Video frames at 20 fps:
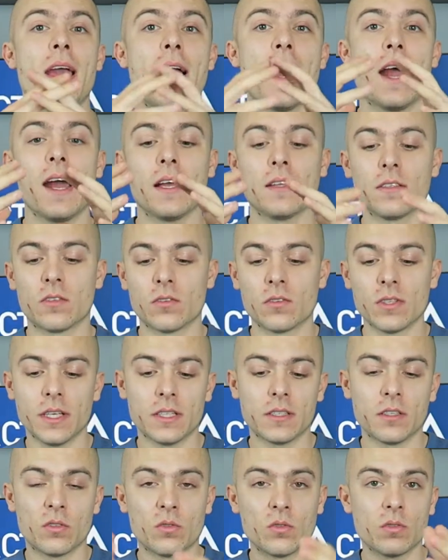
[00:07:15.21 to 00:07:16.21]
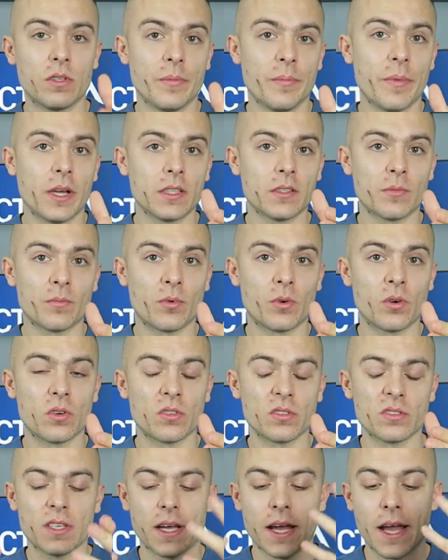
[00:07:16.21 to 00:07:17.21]
and connect it to the
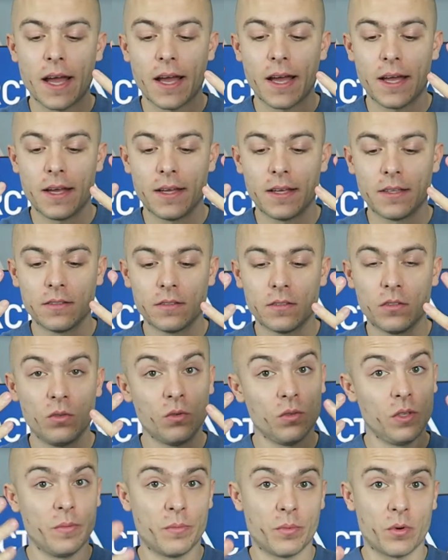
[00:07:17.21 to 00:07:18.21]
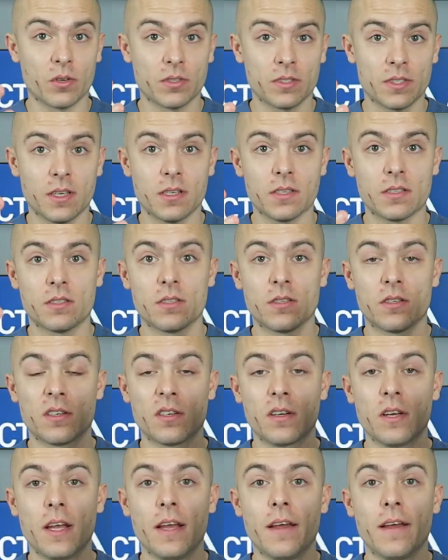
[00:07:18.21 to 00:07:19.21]
motherboard and to the
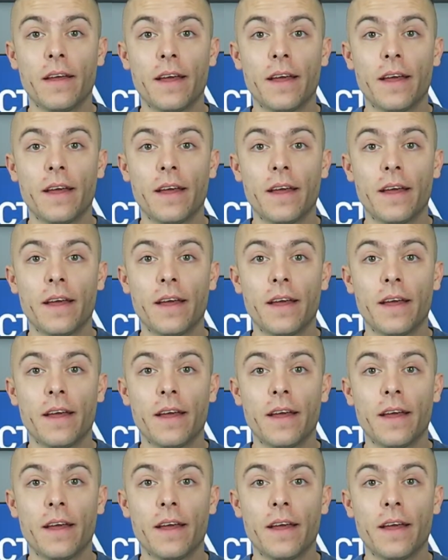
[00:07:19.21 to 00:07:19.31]
processor